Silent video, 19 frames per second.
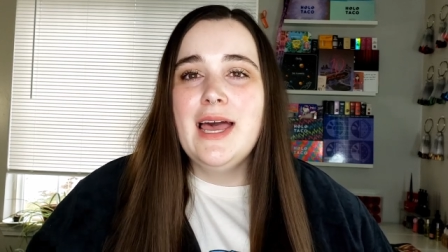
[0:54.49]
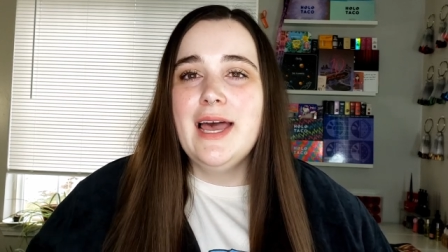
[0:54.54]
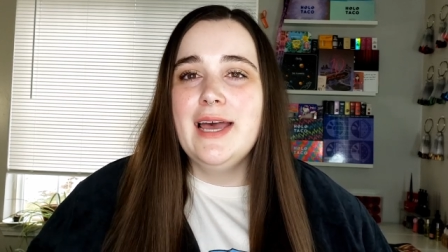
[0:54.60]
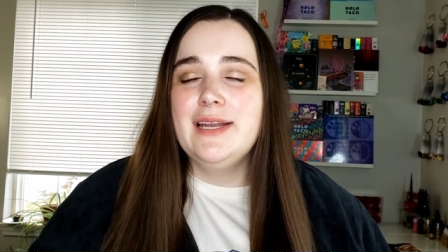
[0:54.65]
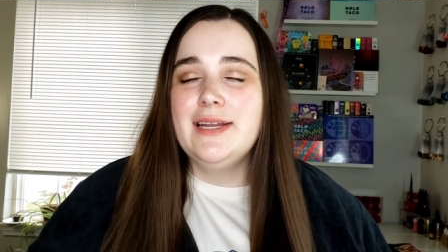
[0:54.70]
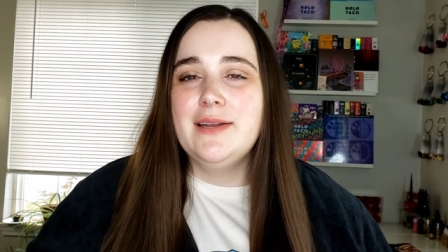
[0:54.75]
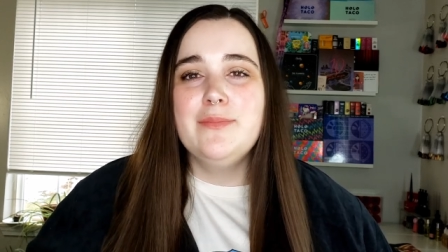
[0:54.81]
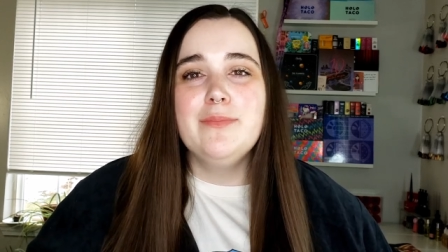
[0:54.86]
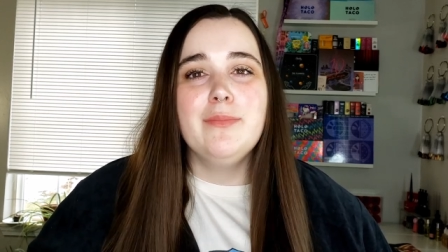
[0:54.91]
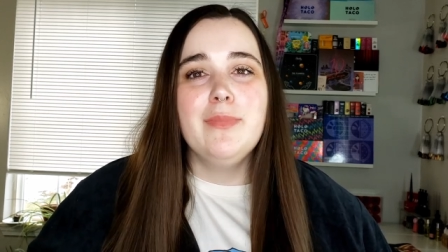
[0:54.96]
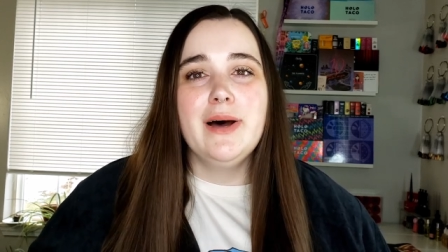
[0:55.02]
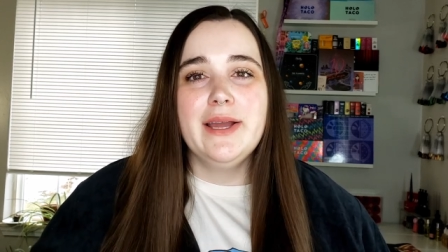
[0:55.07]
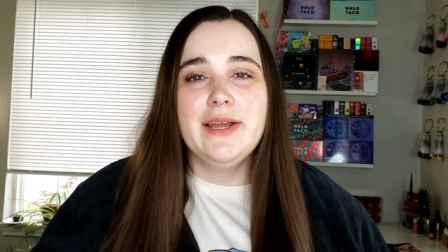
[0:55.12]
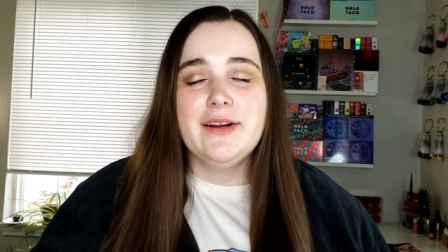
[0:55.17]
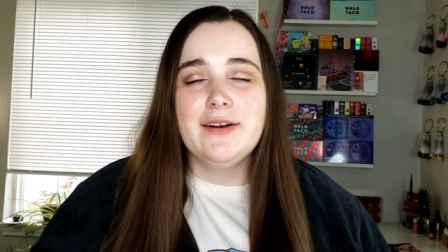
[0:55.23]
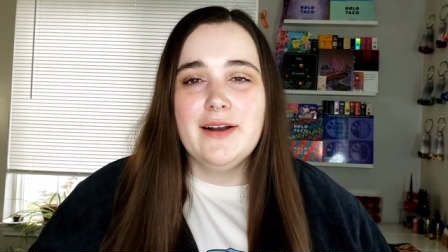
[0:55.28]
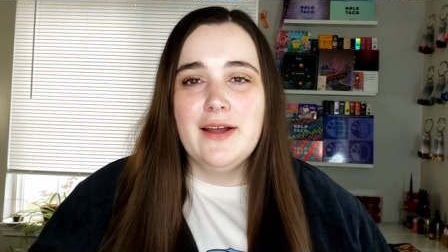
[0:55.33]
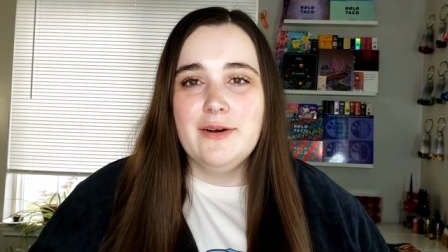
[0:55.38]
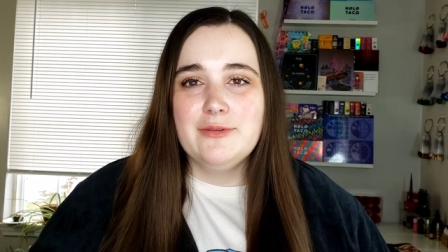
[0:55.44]
and
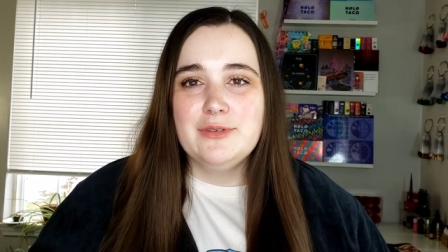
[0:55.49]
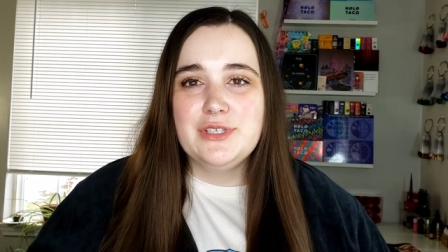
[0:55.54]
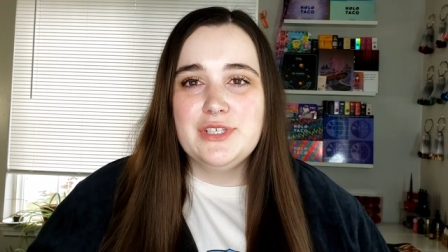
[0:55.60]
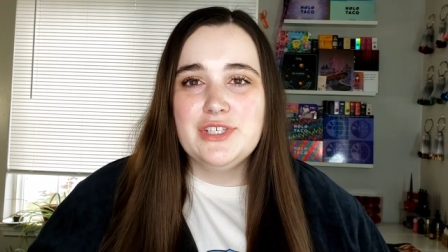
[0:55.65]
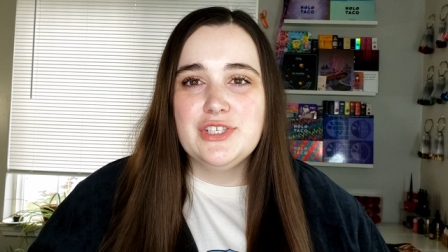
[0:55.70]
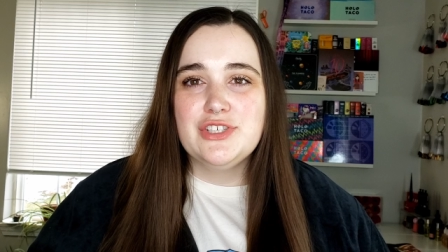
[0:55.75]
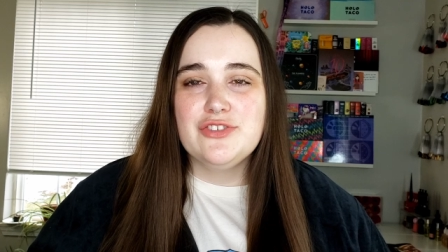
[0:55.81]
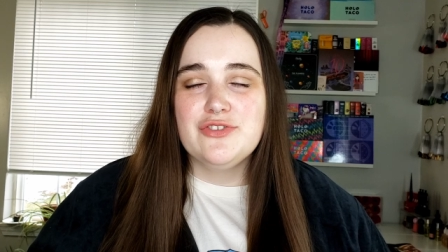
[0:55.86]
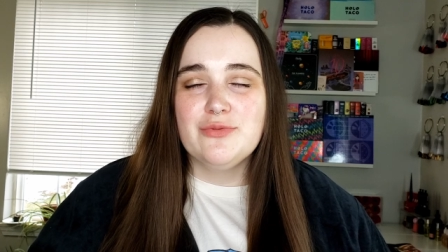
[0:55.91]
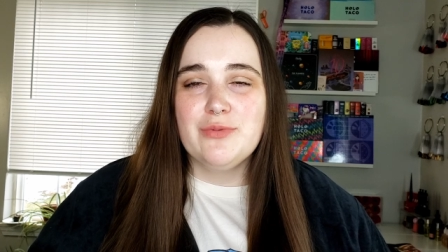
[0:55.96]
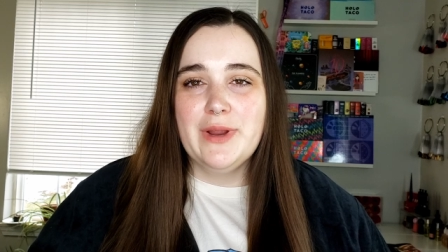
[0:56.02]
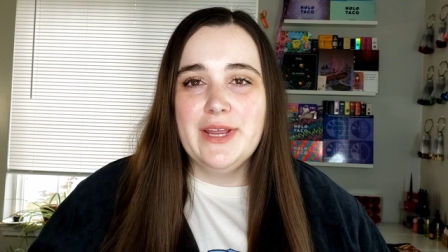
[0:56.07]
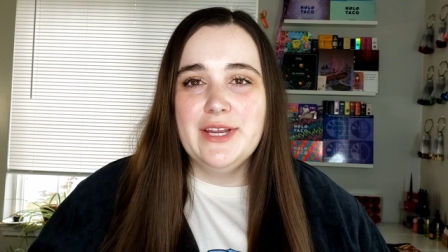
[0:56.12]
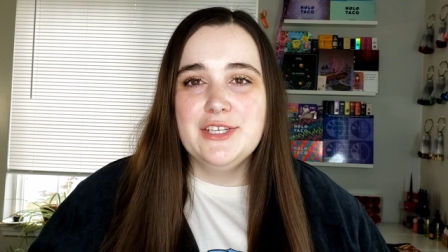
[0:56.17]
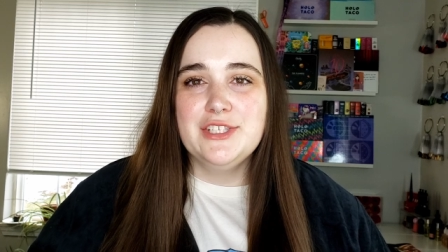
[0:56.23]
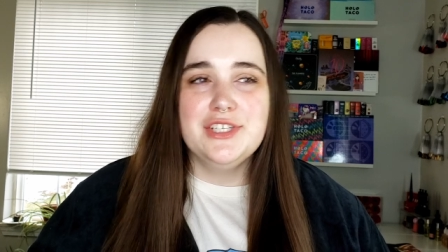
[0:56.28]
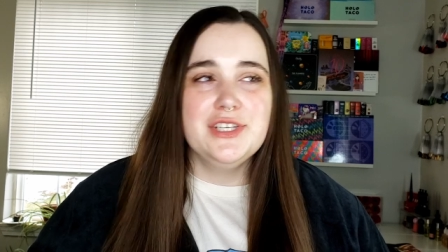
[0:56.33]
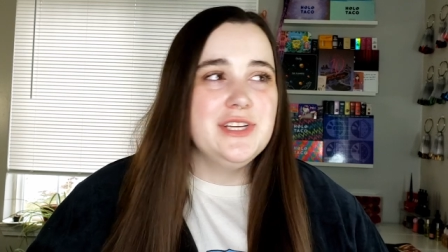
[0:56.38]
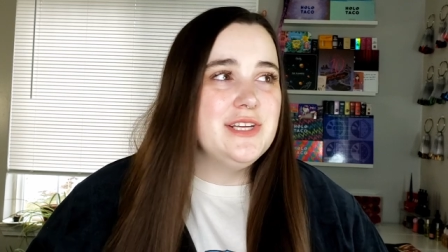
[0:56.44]
admire how
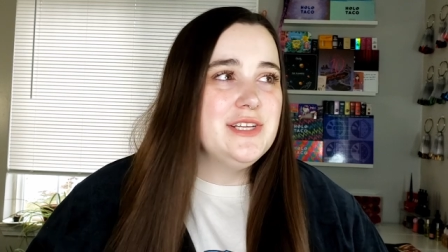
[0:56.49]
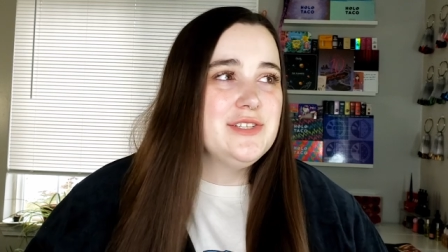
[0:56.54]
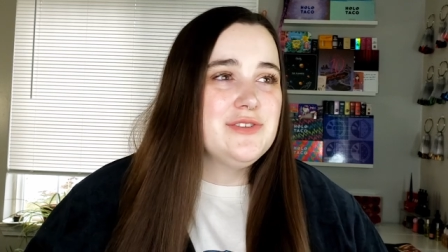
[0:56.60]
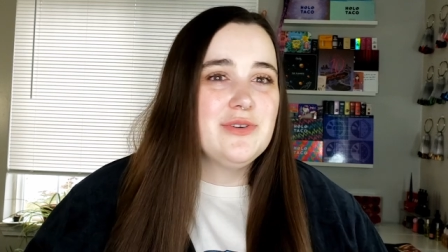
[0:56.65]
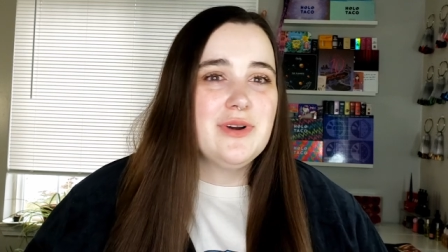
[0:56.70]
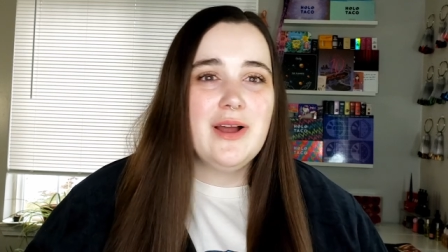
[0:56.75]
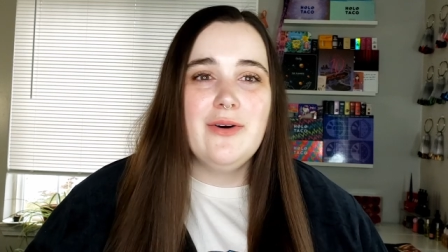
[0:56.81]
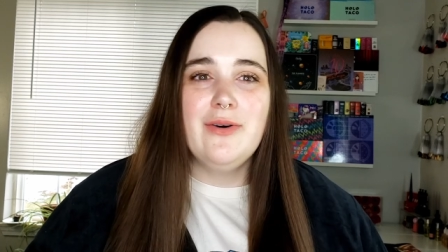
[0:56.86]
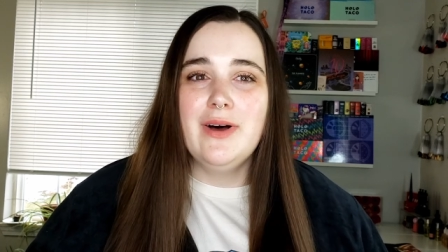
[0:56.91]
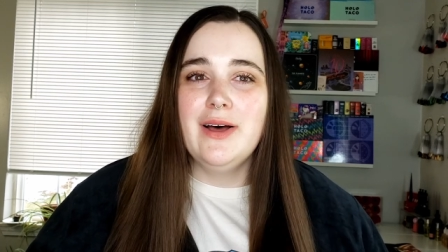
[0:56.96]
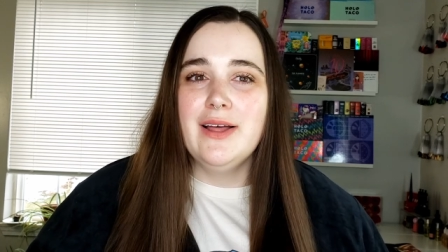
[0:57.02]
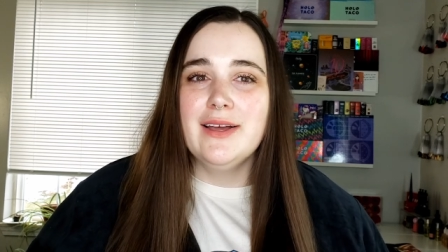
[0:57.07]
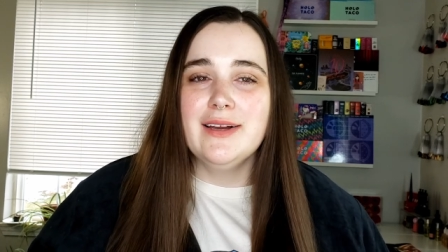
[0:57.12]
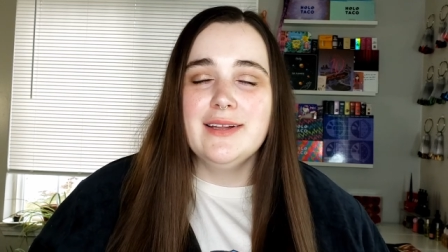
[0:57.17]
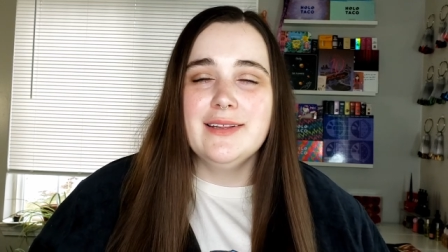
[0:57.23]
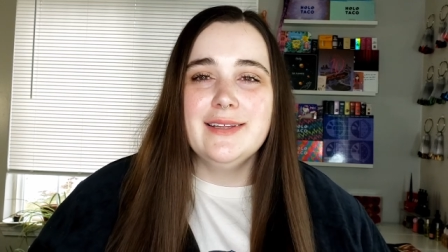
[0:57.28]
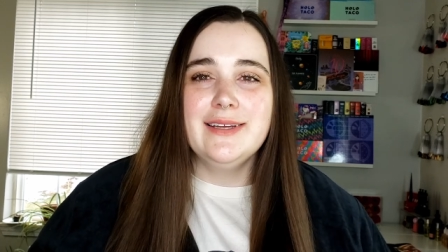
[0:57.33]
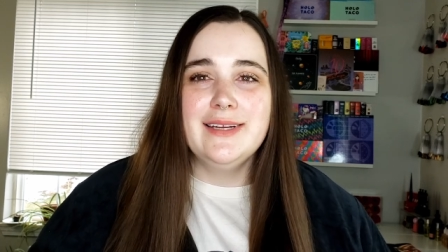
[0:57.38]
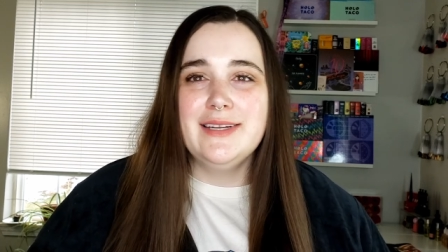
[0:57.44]
strange it is or how
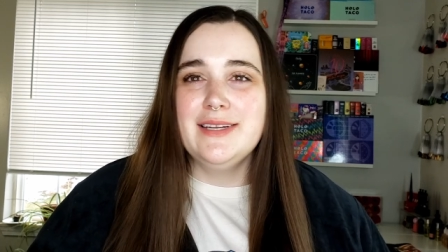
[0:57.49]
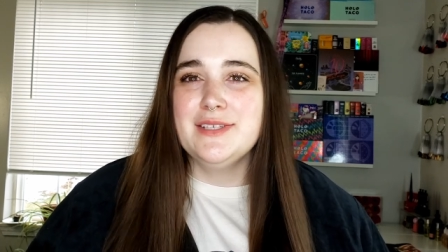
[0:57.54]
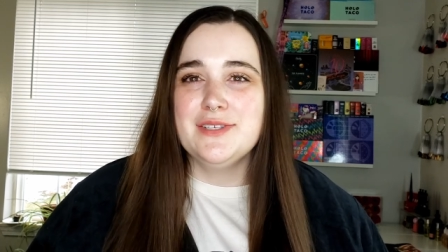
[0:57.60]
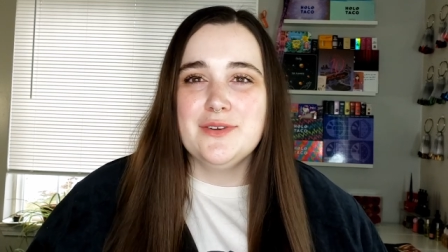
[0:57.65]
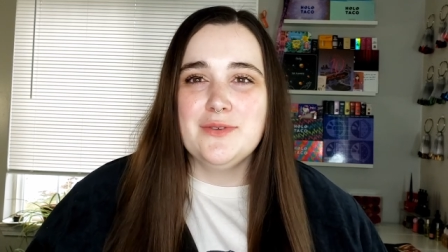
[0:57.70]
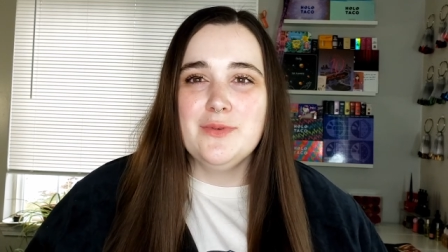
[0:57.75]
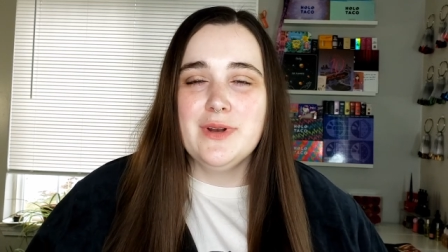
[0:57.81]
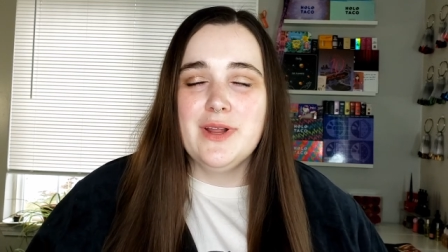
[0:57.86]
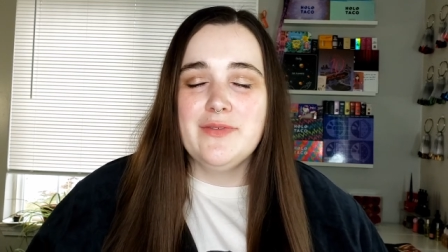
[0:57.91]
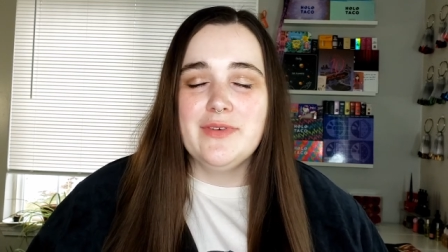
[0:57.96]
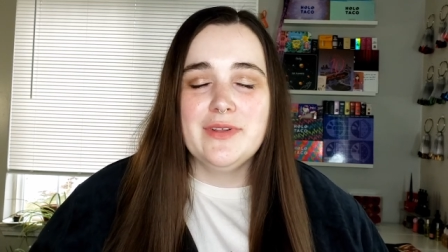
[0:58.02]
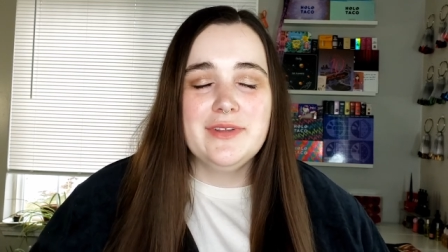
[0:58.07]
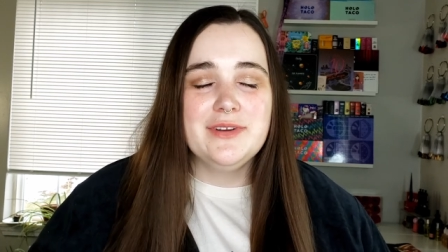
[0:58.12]
ugly it is or whatever.